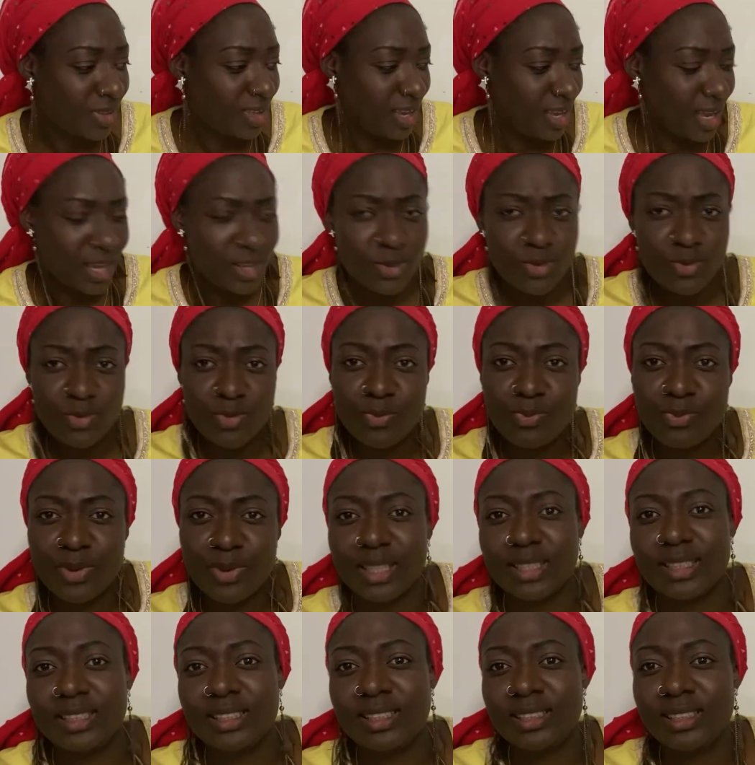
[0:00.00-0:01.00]
Are you
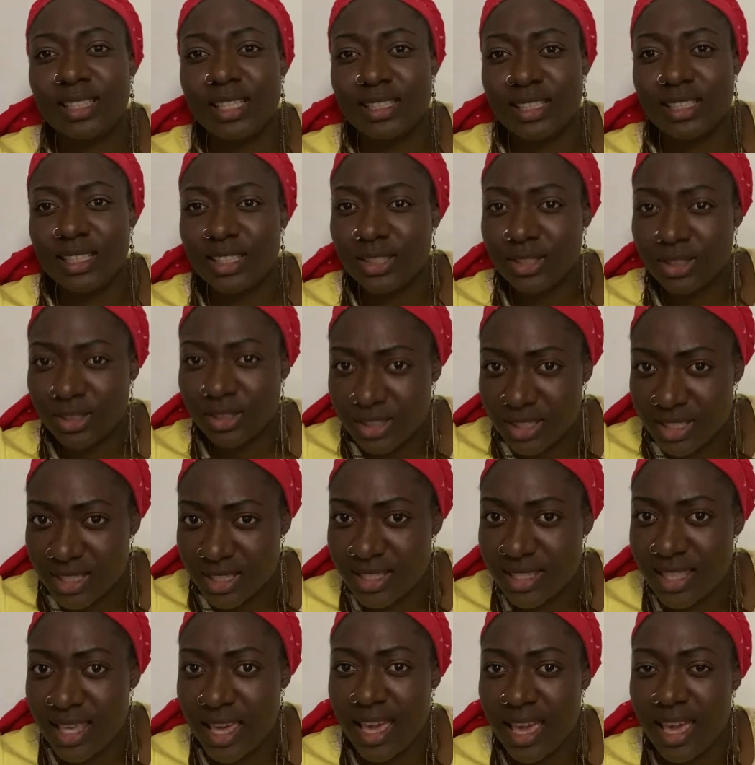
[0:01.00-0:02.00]
practicing as a nurse
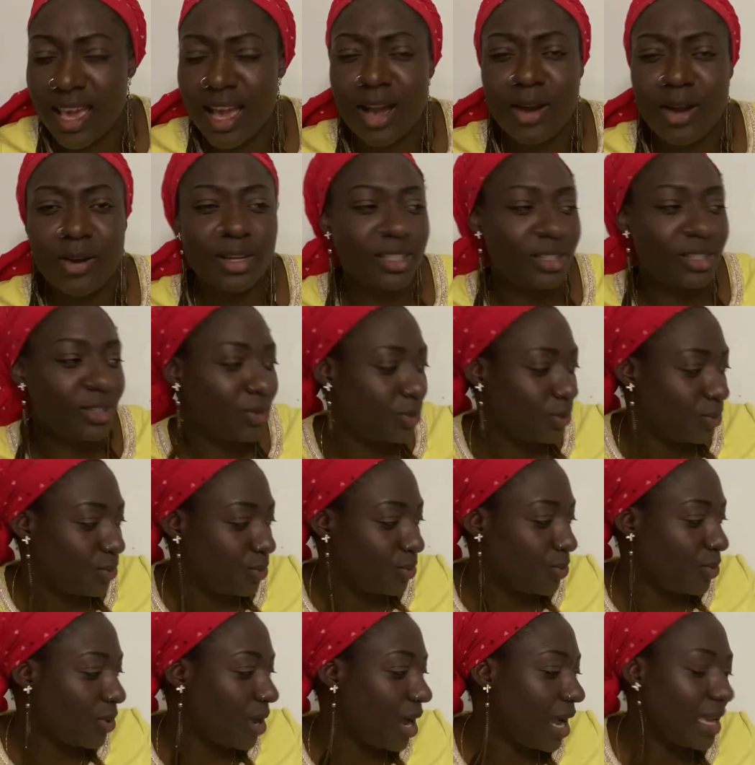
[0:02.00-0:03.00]
there? How are
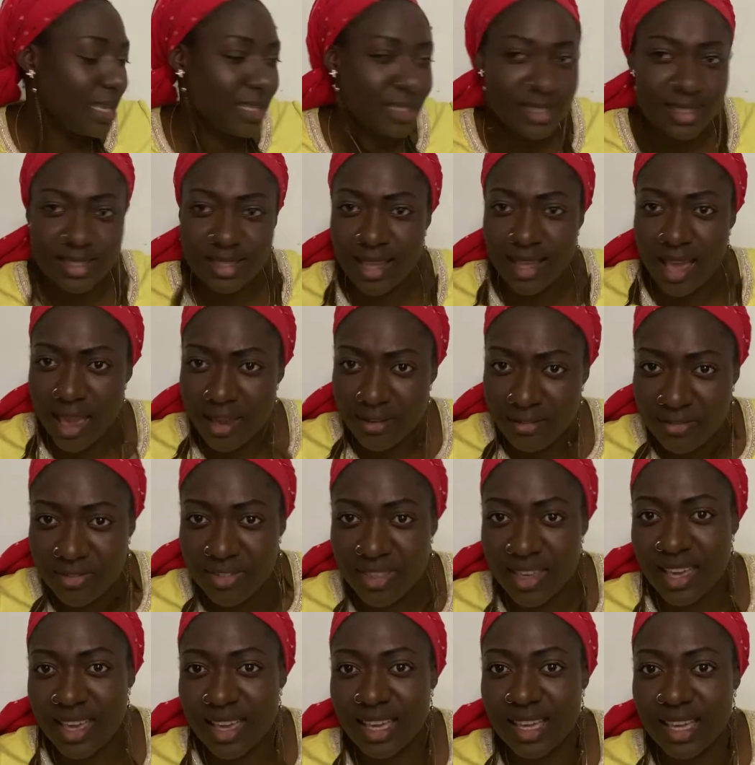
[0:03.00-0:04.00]
you? How is life
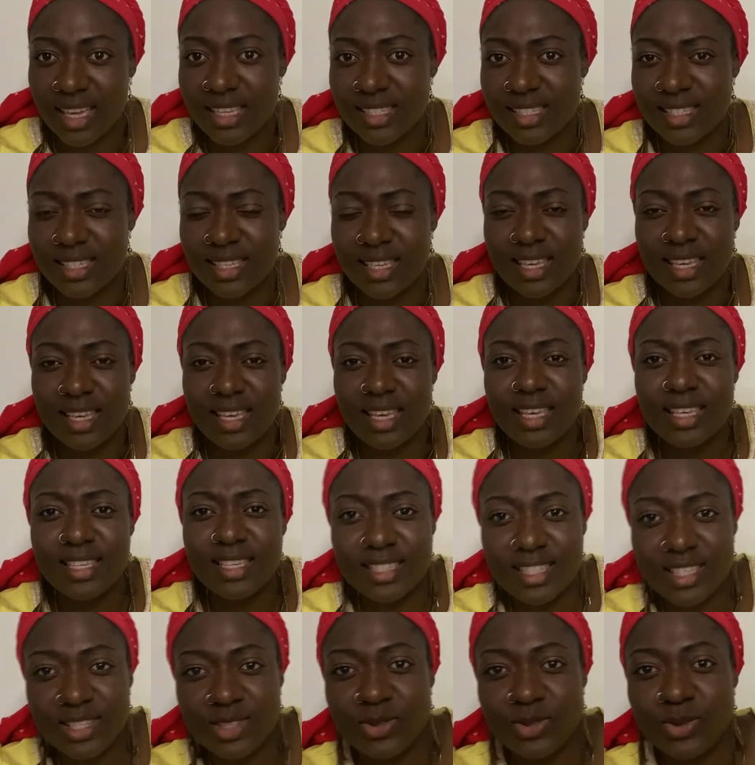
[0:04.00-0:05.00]
there? Is it
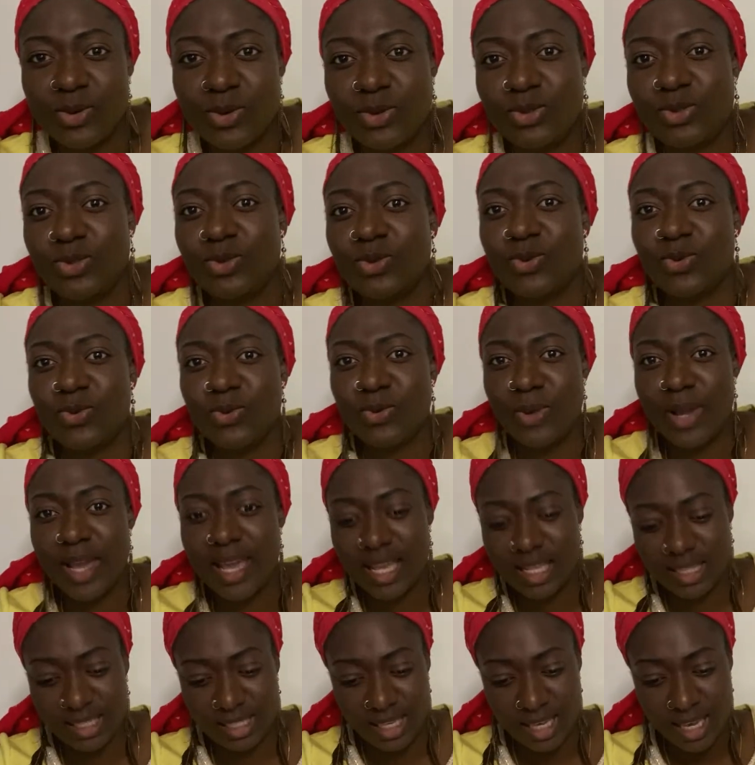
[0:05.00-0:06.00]
easy to go to
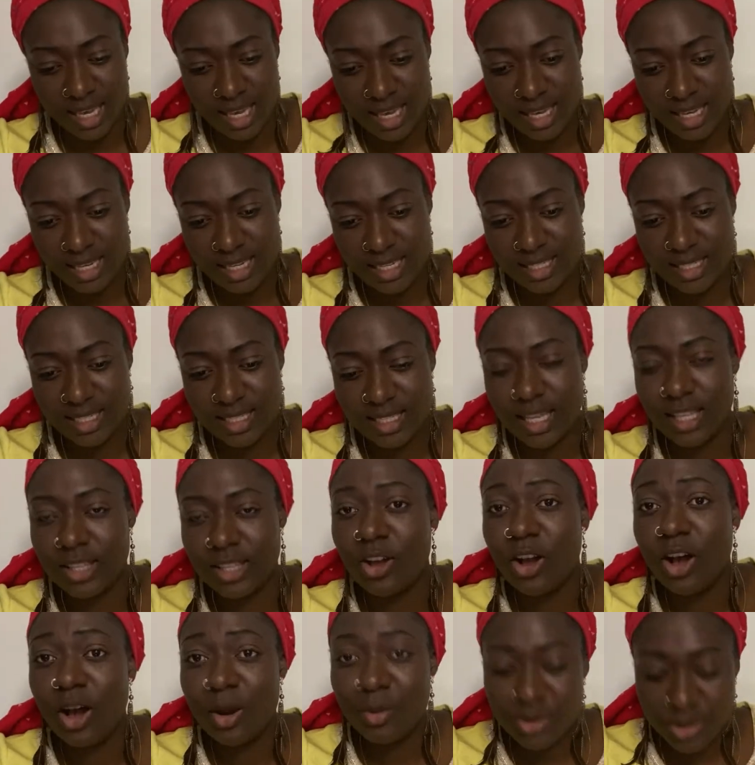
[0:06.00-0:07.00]
Kuwait? Is it an
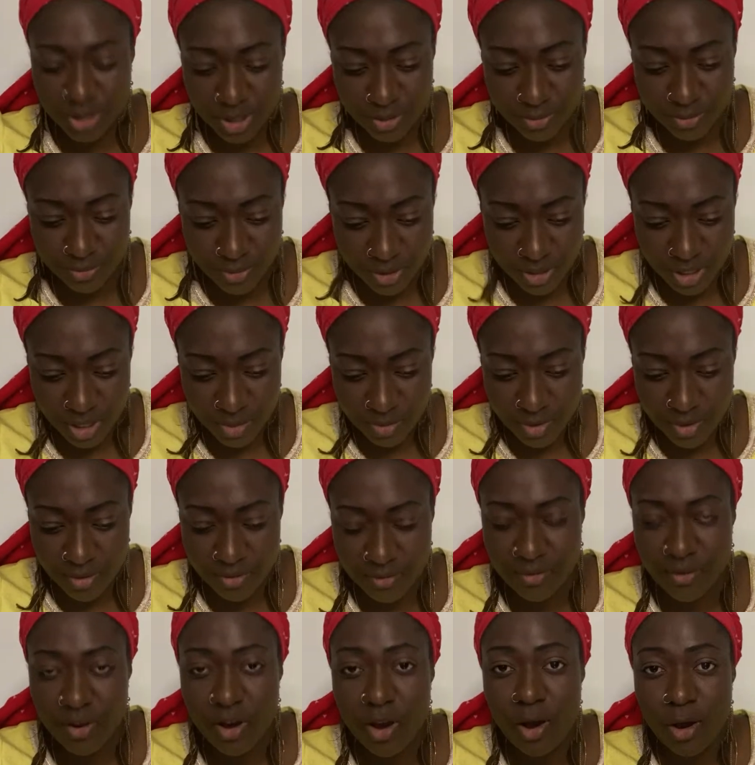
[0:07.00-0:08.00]
option for some
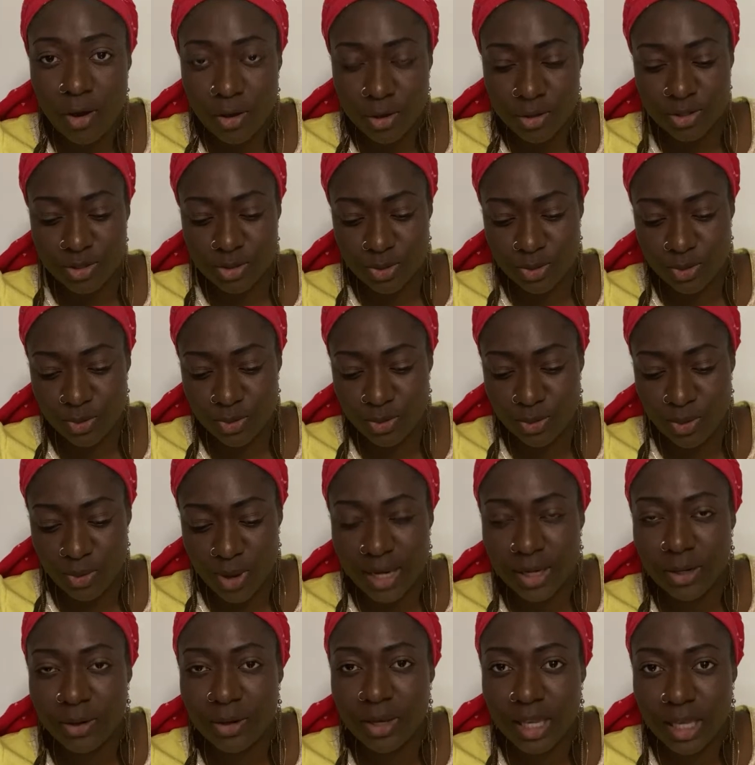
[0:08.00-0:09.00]
of us who are
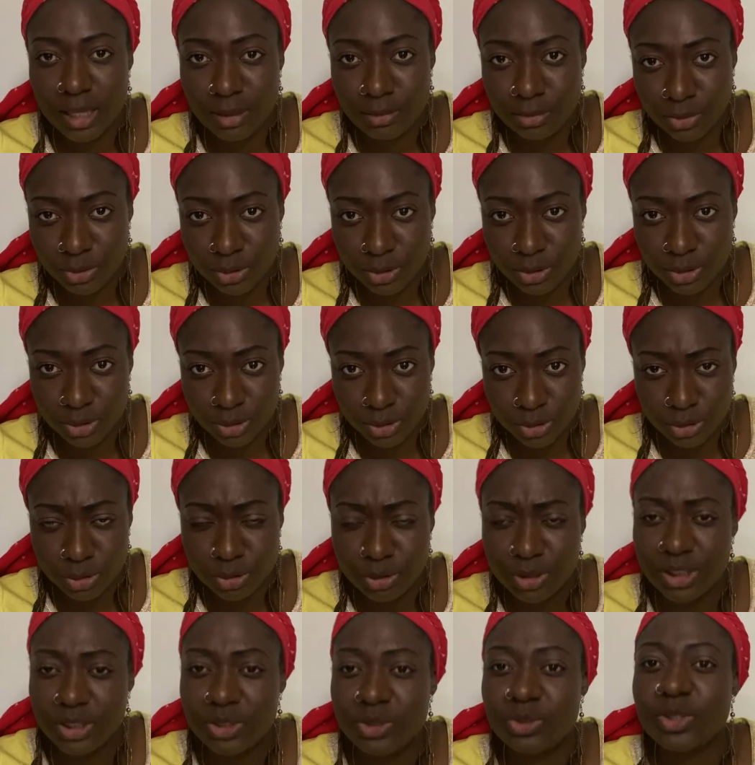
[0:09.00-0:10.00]
not able to? Do you
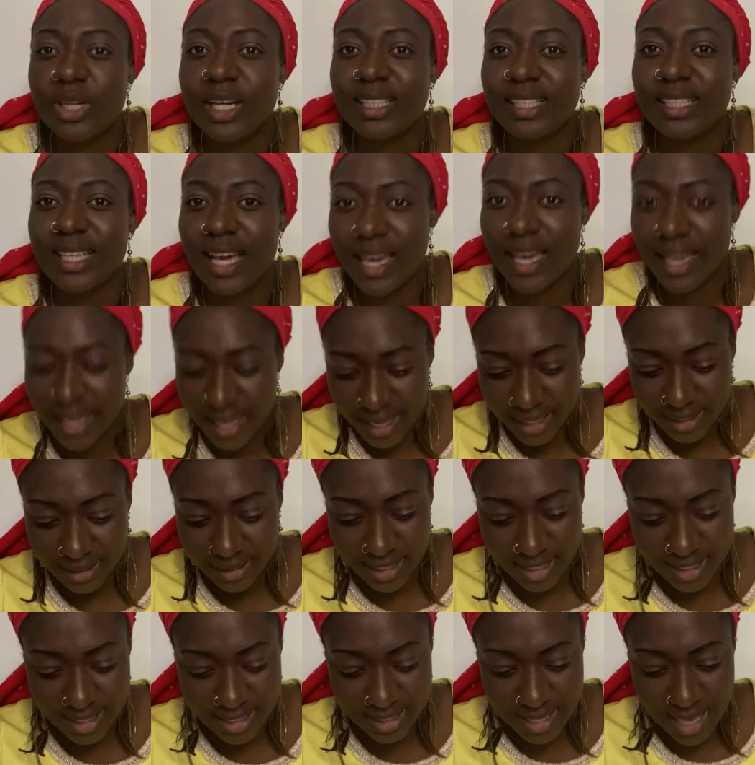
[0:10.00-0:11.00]
need to write IELTS
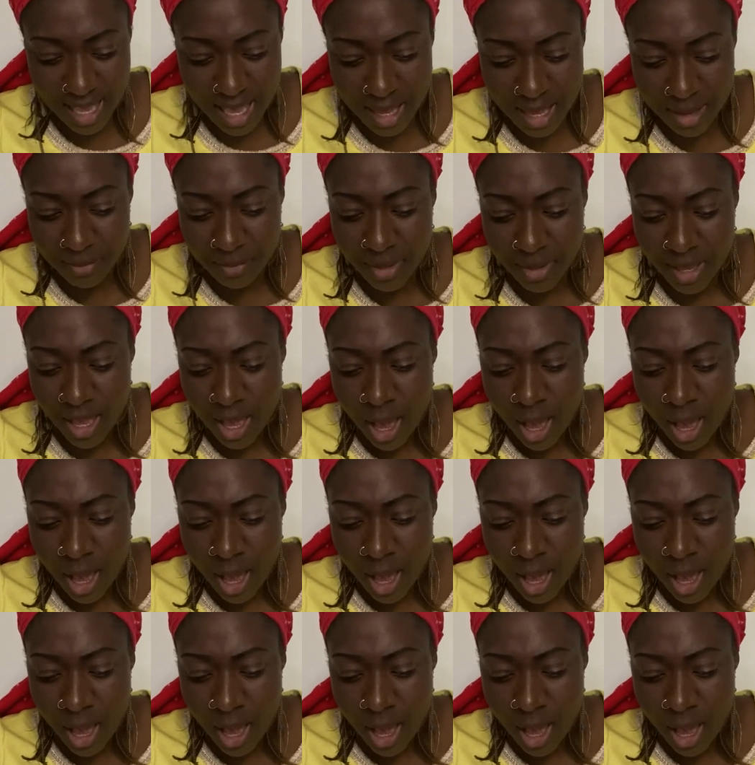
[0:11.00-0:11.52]
exam?